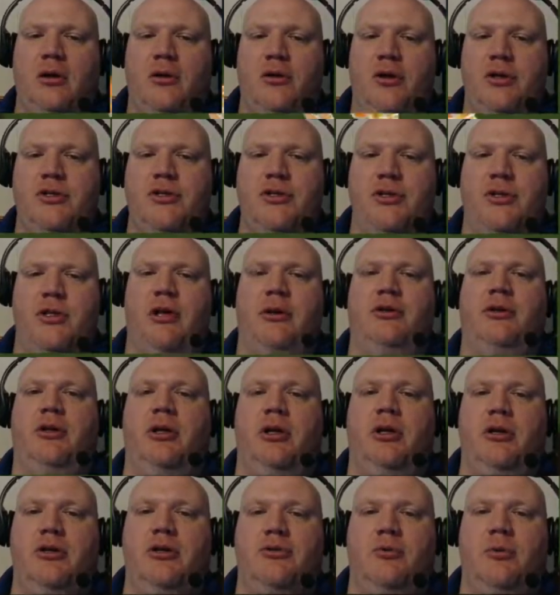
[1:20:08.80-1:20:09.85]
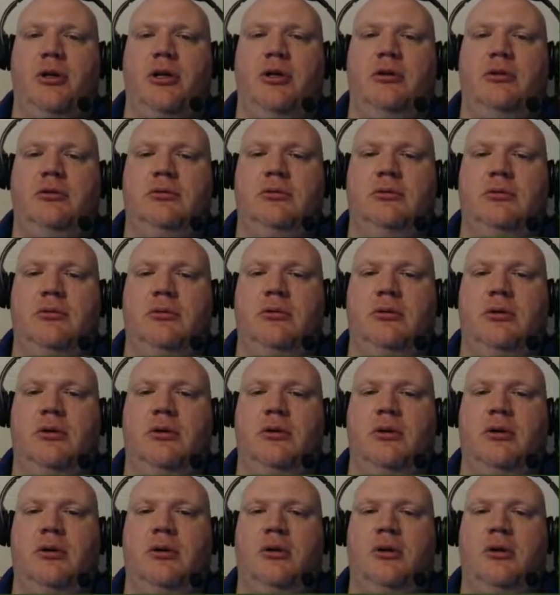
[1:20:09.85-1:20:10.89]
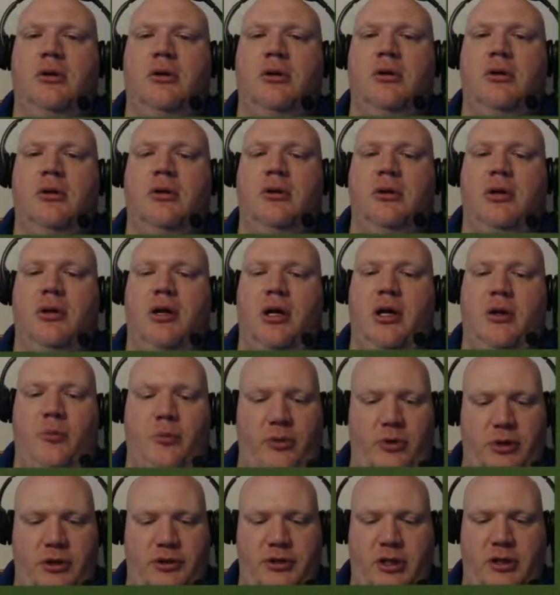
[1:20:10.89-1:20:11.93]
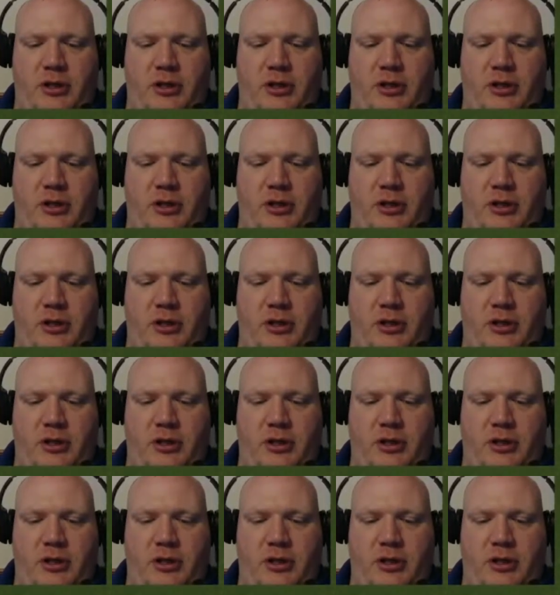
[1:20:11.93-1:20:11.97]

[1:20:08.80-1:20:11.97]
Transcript: This is now done as well. And it looks